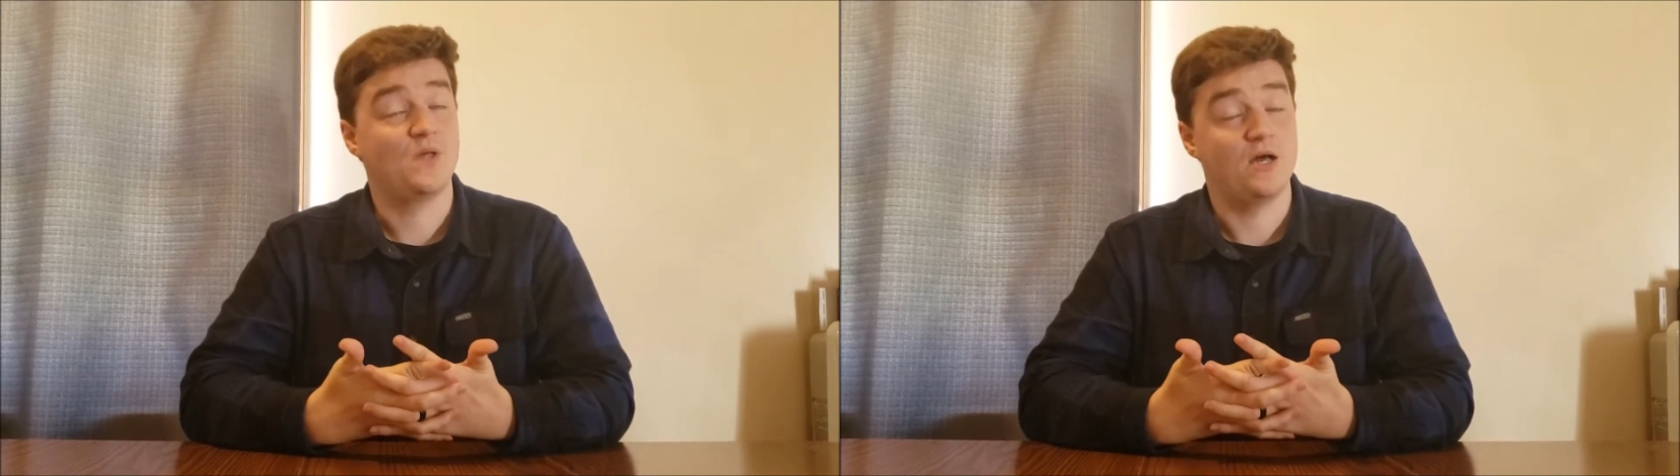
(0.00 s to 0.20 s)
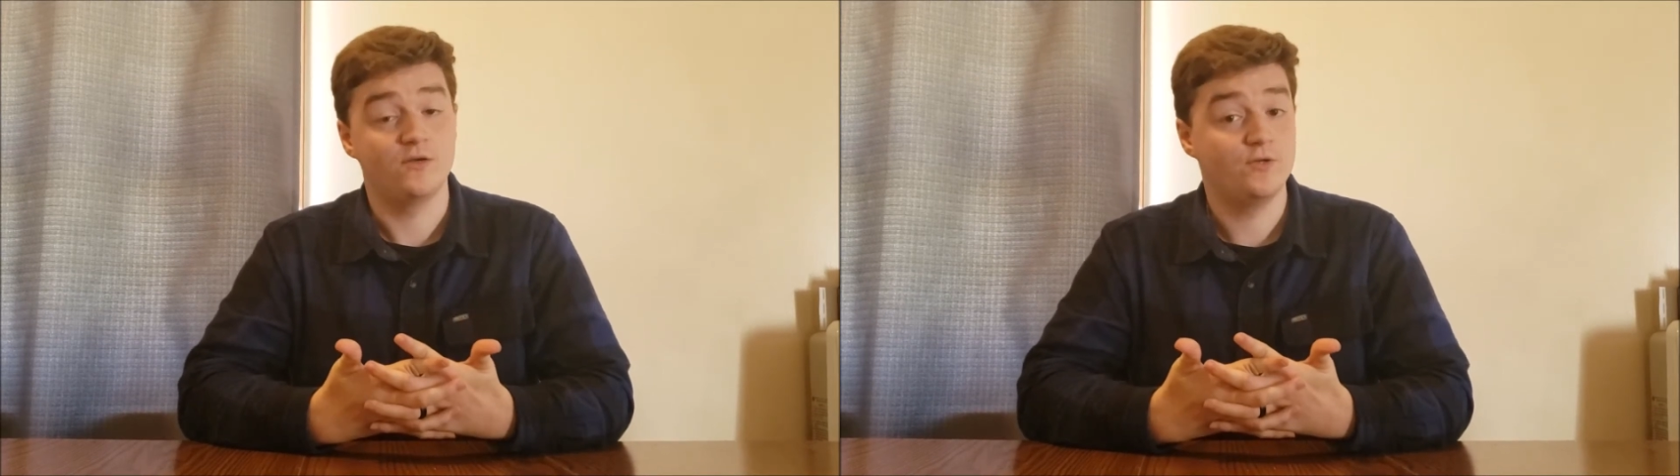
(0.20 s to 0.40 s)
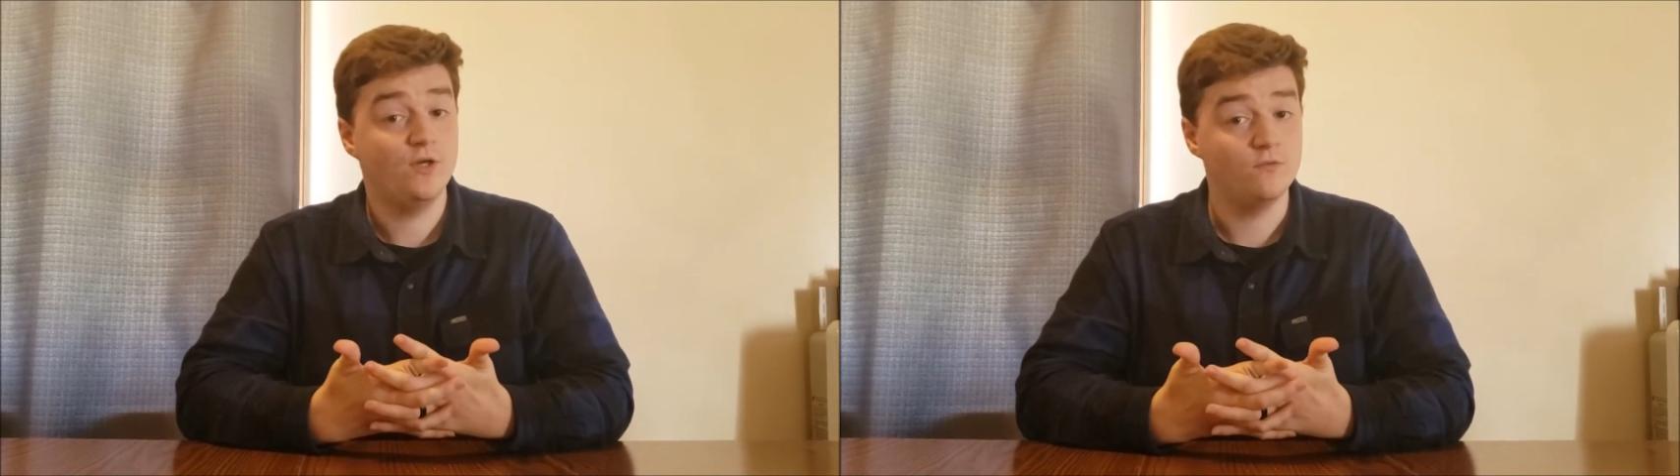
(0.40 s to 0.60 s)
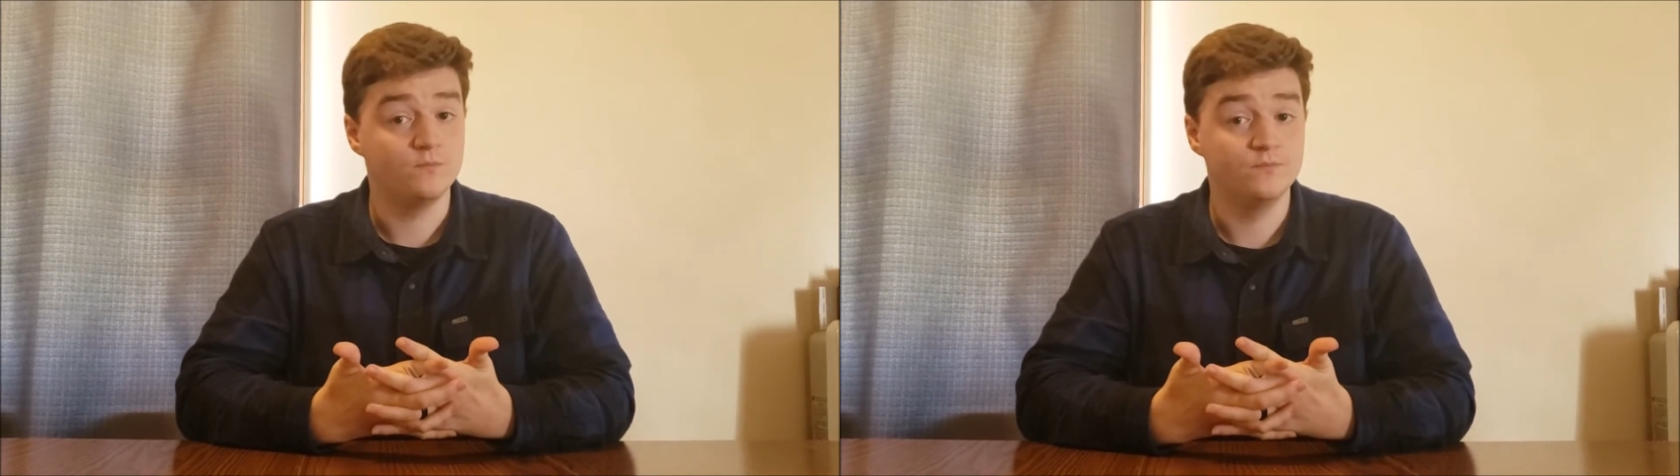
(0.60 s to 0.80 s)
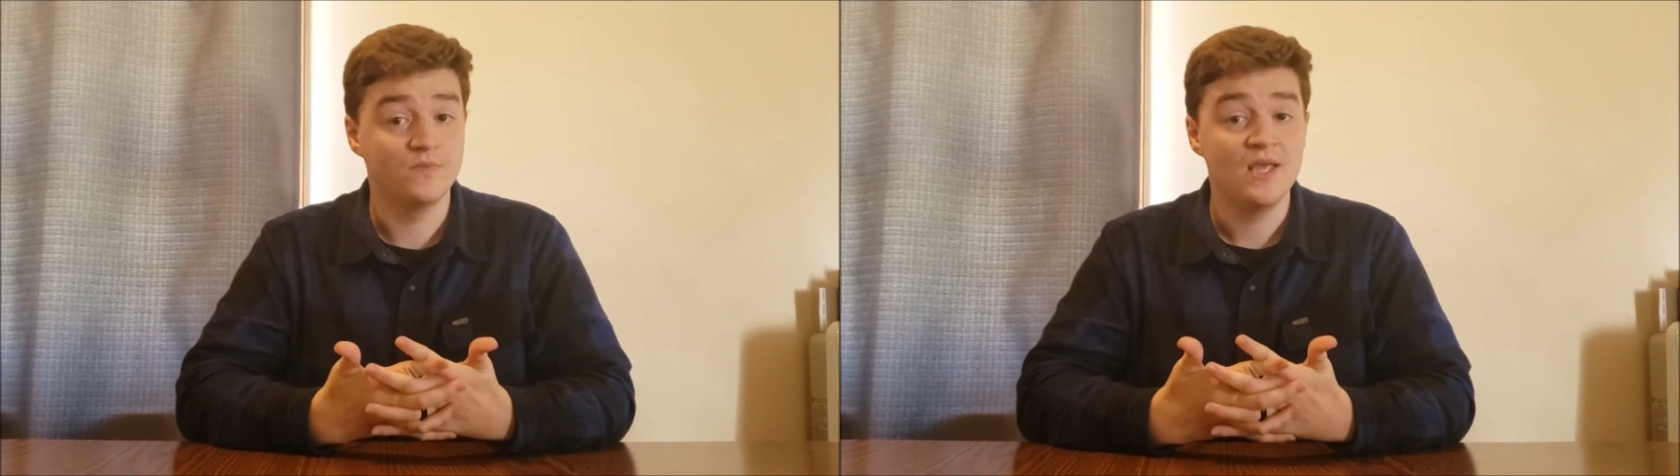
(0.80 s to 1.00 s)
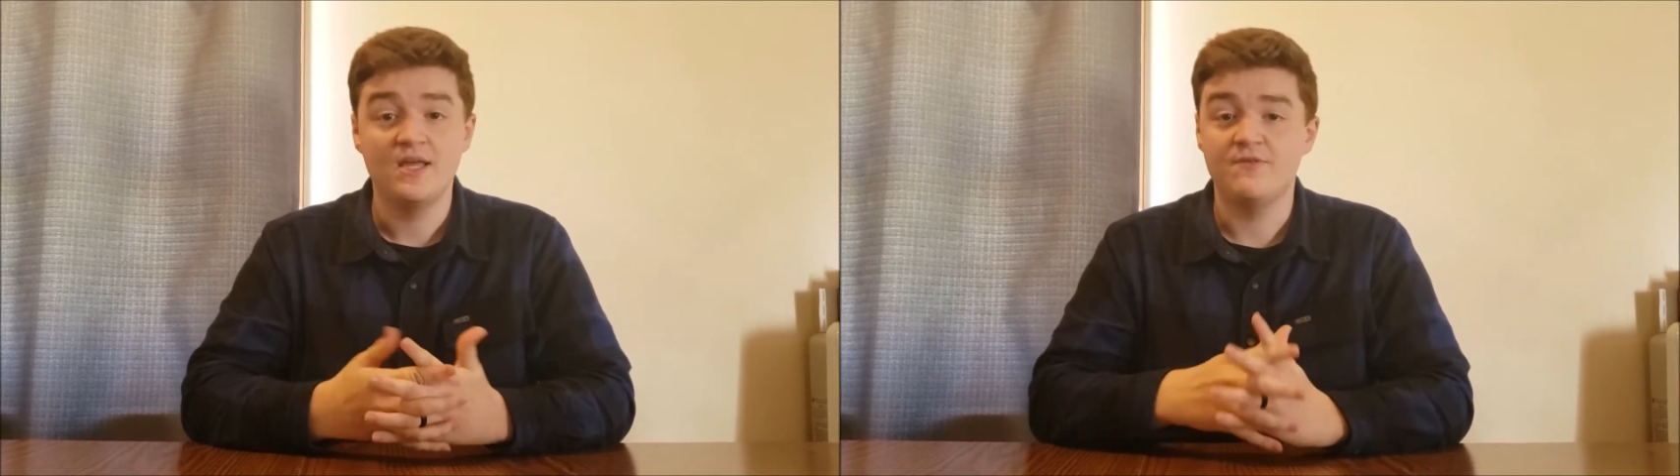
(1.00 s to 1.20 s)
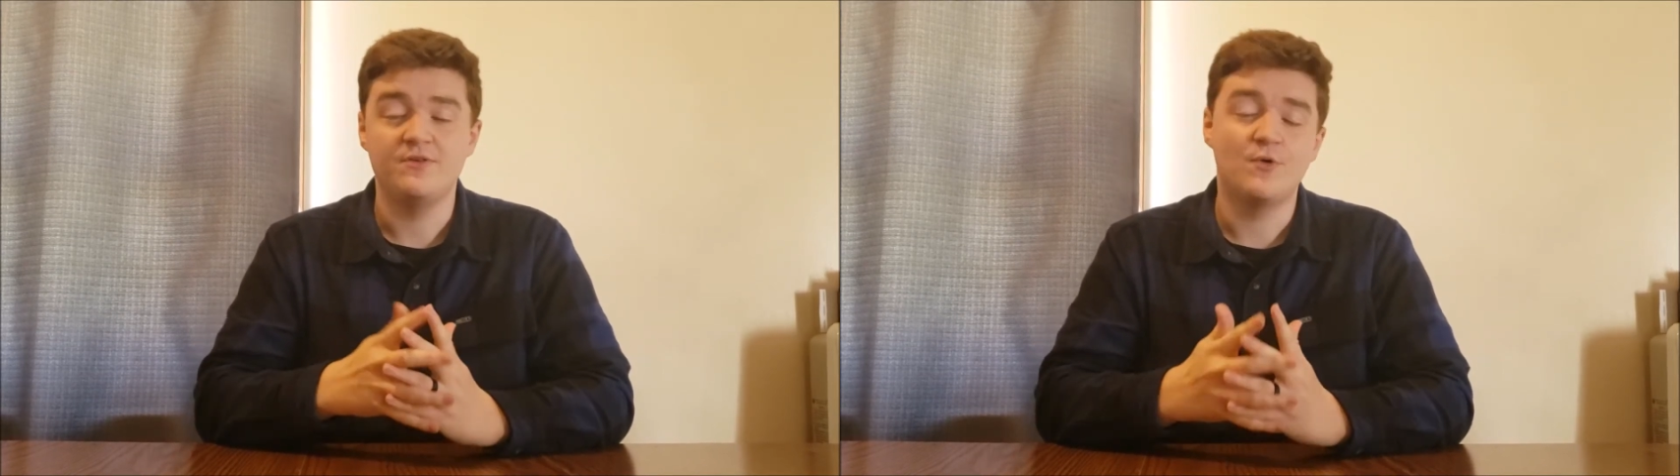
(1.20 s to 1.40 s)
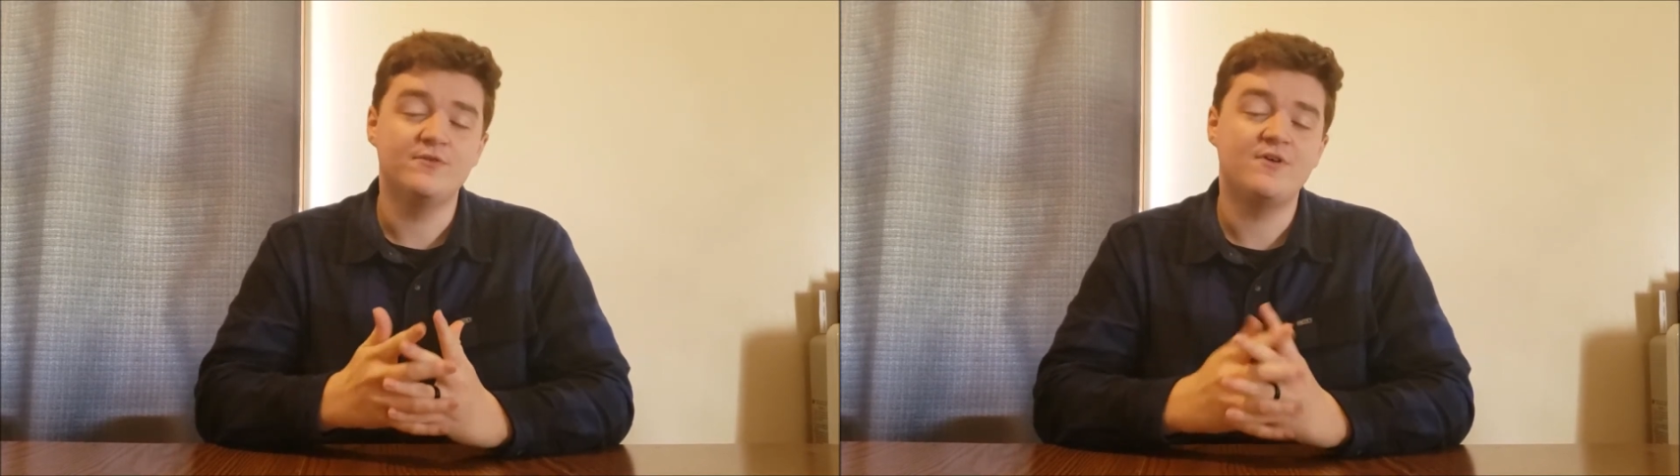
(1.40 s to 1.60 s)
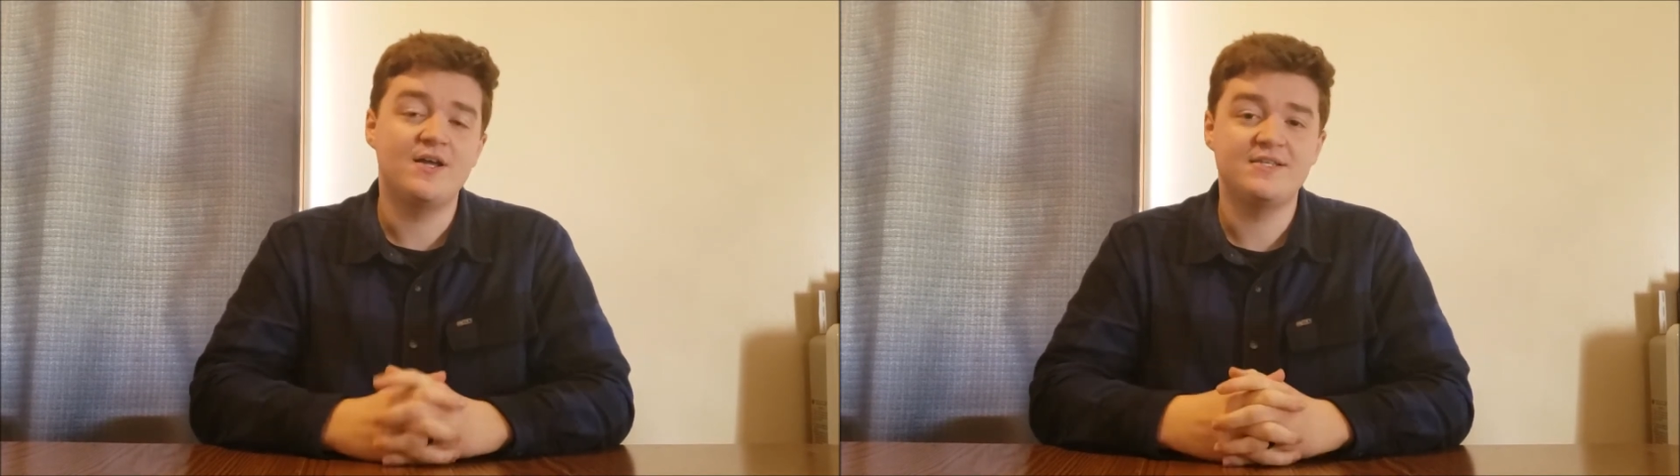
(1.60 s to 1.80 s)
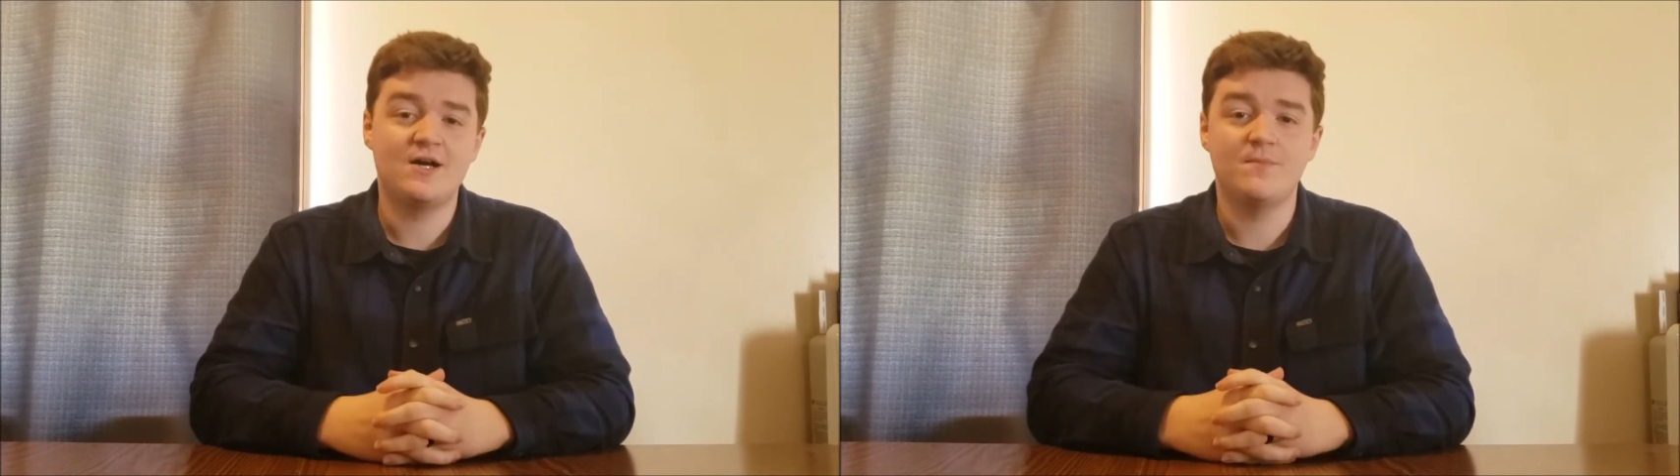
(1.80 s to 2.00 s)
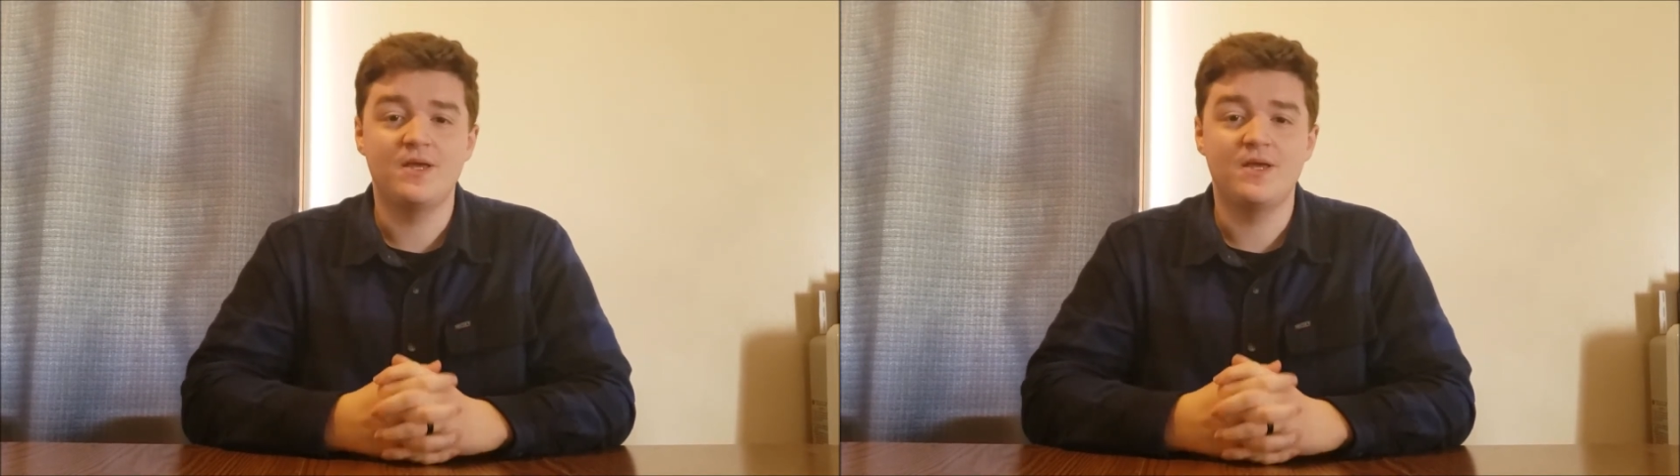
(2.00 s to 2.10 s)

I don't know. If you want to find out,